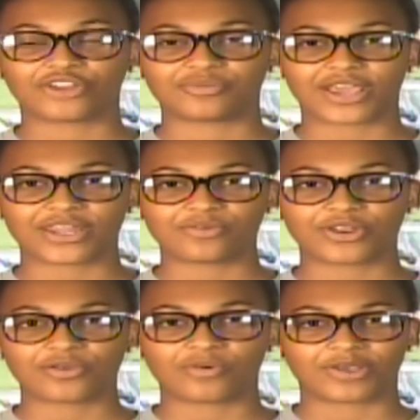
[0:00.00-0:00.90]
in room
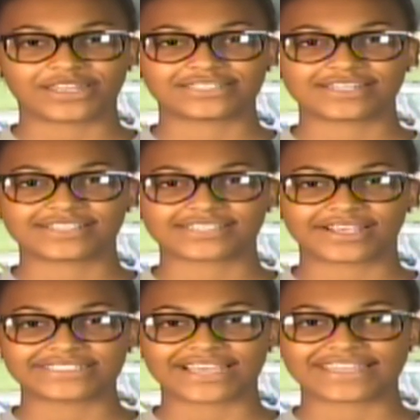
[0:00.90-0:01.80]
9101 to
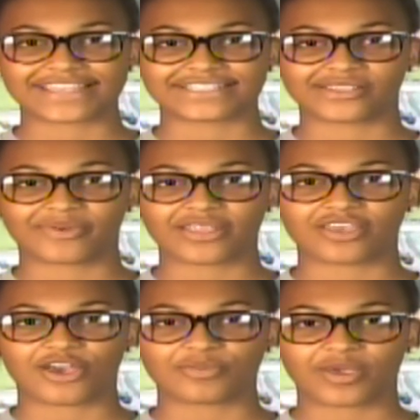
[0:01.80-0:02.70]
discuss ideas about
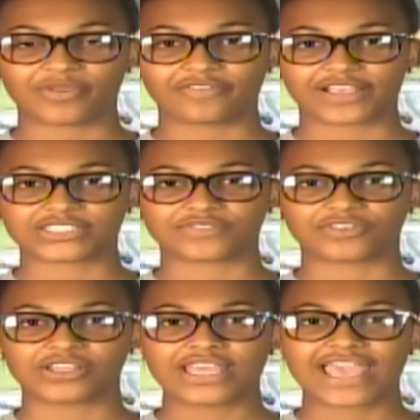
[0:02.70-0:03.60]
the Homecoming
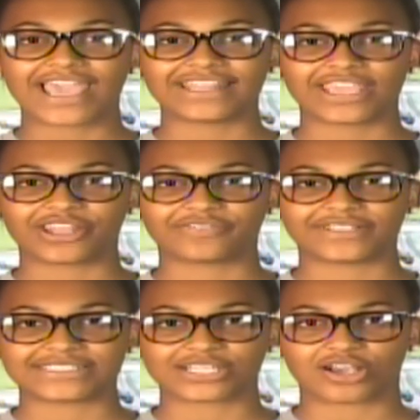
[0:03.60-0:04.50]
Festival and the Eric
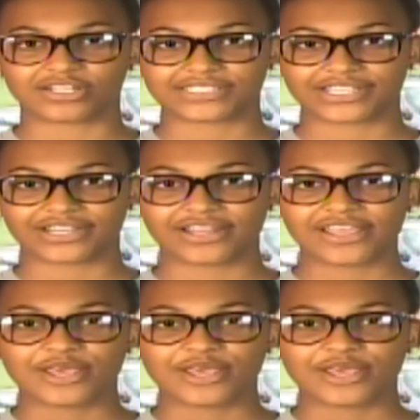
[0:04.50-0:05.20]
Vincent concert.